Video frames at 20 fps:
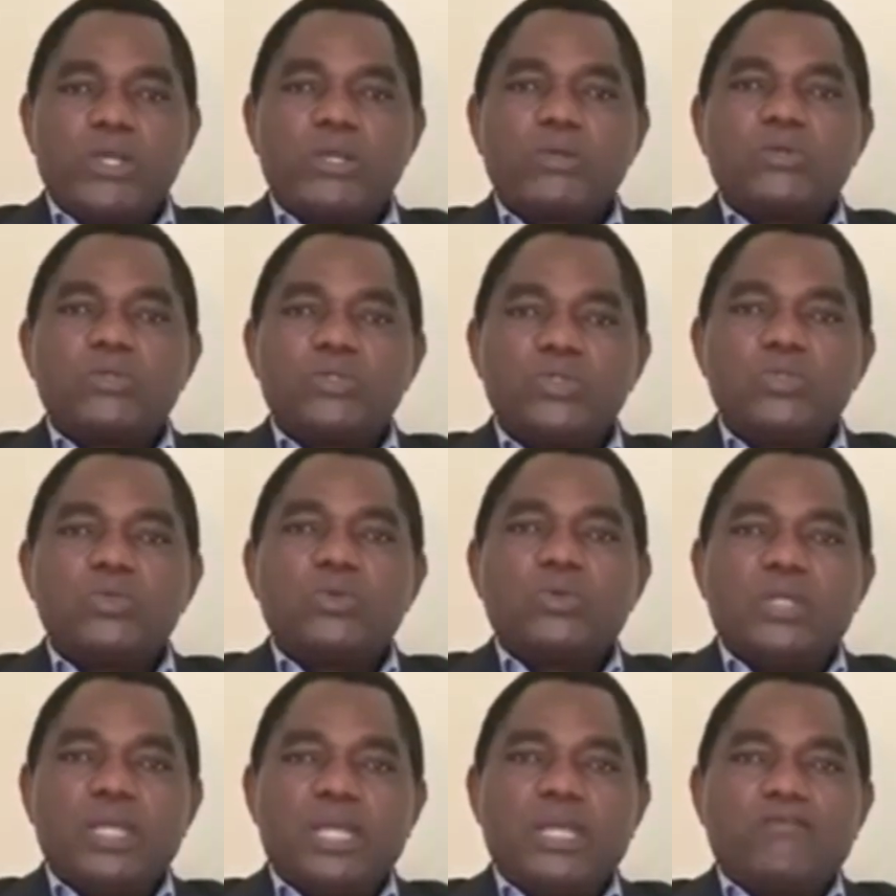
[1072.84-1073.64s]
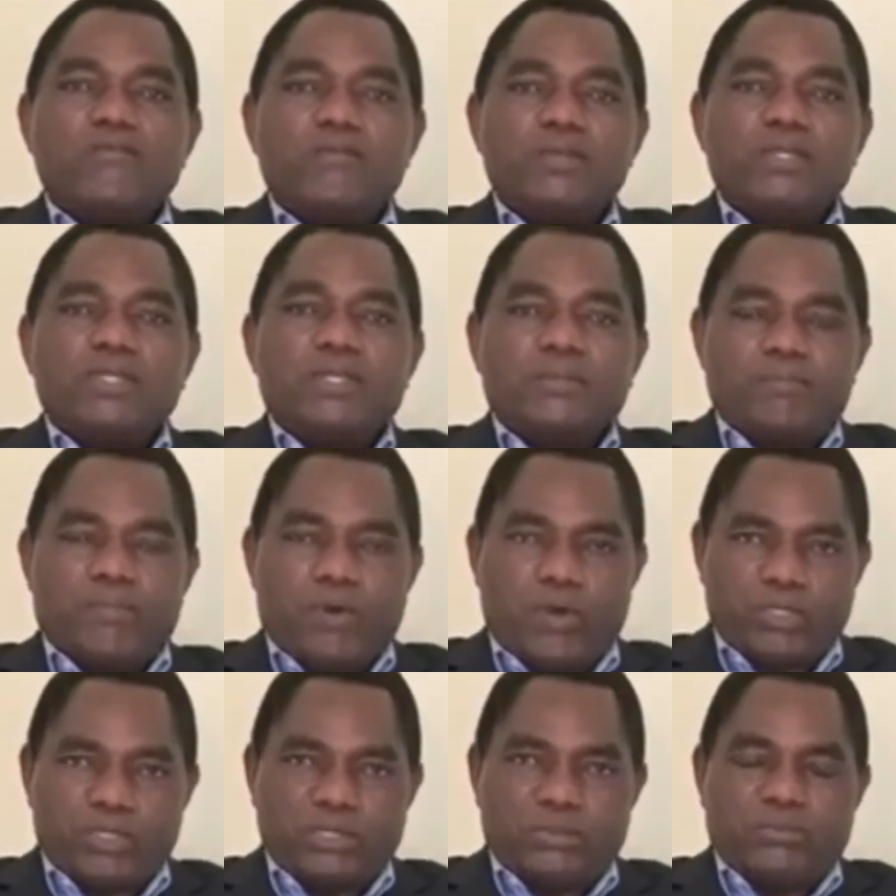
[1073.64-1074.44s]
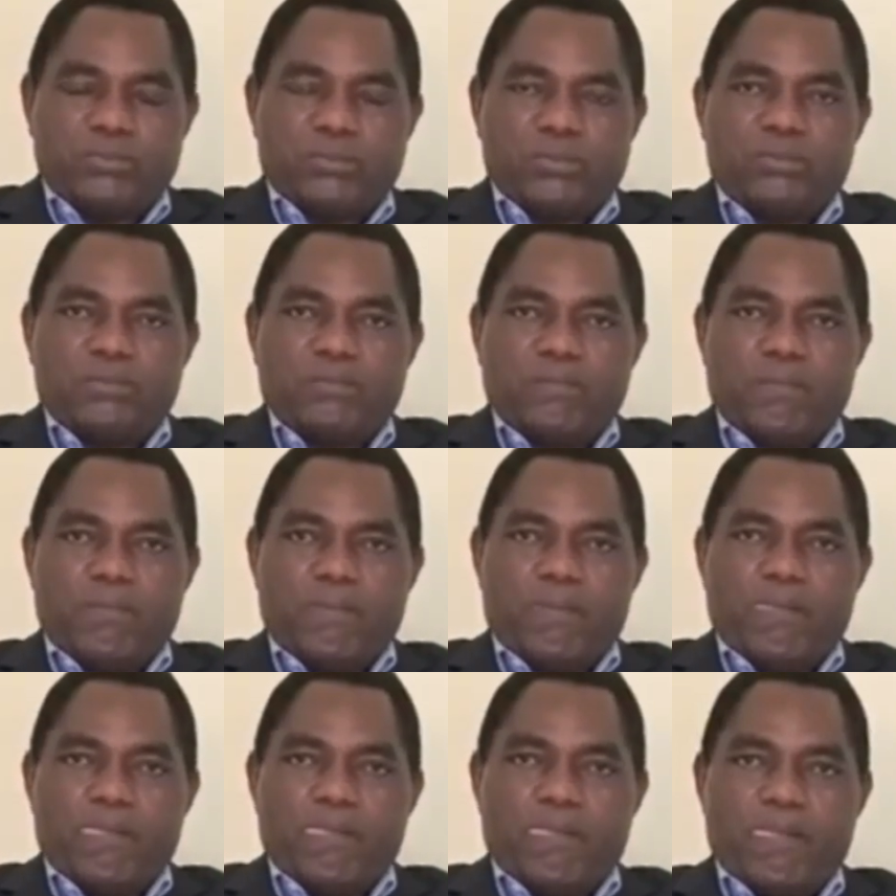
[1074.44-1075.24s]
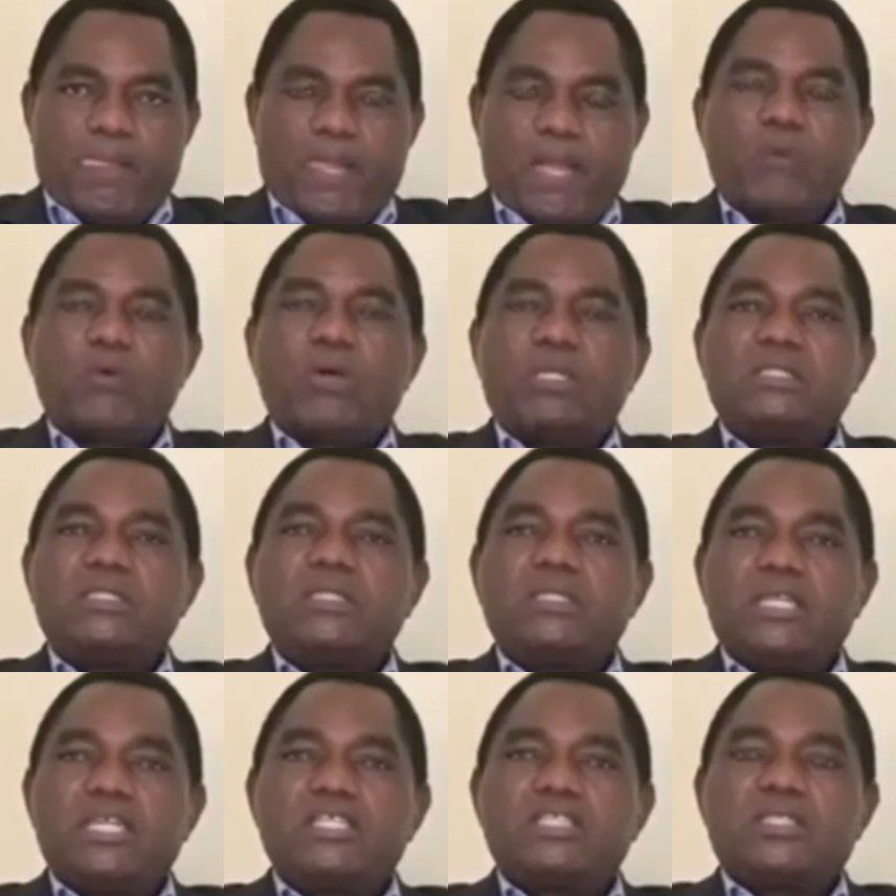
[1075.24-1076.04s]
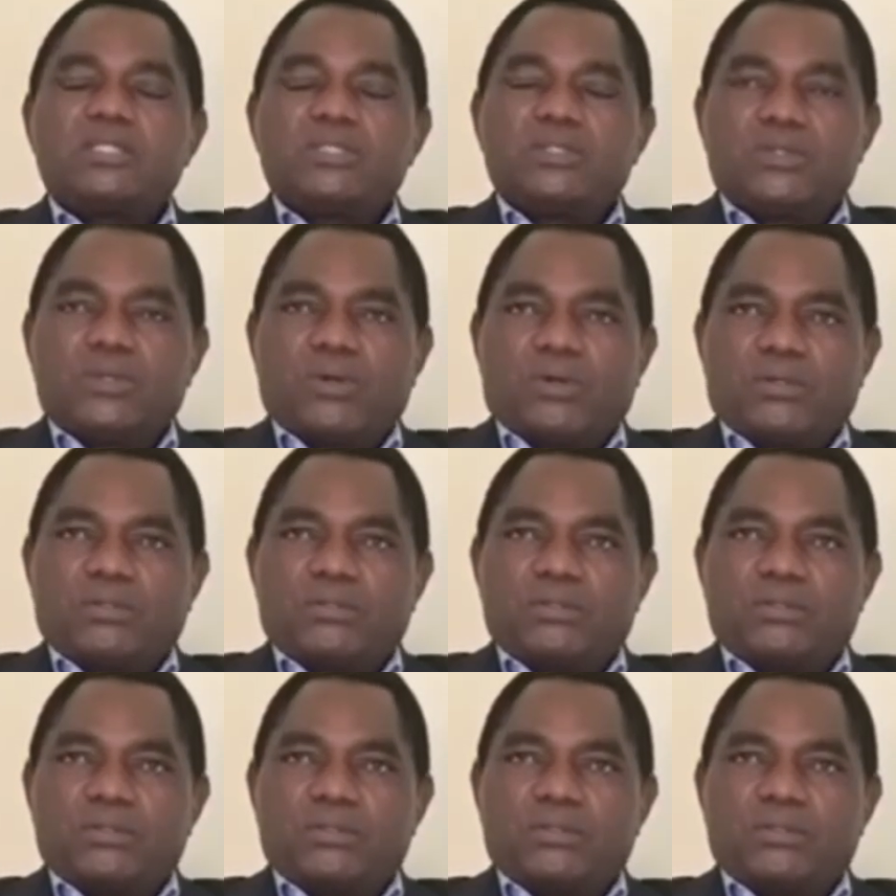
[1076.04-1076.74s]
We will do everything possible. I want the nation to know,